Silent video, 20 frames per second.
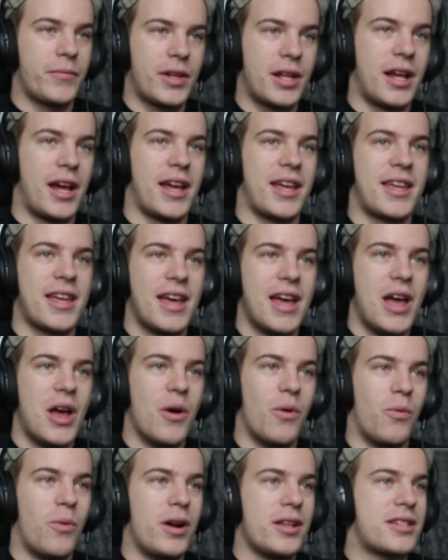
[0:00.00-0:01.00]
Like,
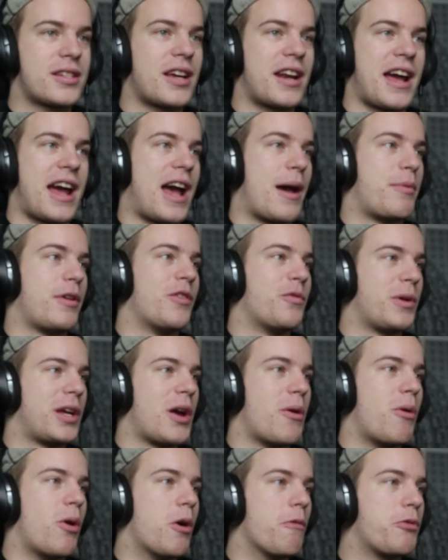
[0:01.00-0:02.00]
what's gonna happen if we
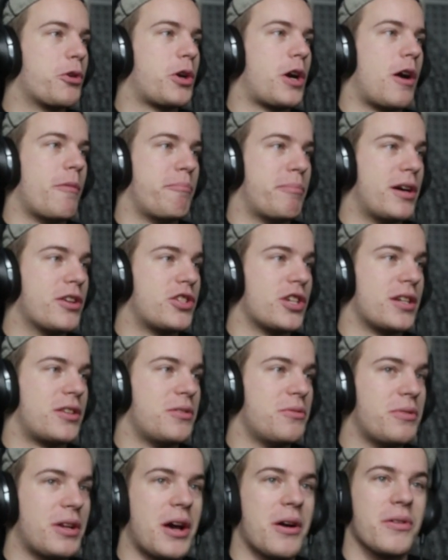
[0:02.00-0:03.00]
go over our budget?
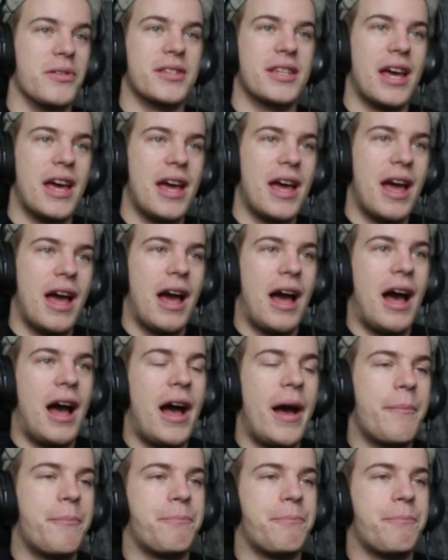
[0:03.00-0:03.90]
Who knows? Um,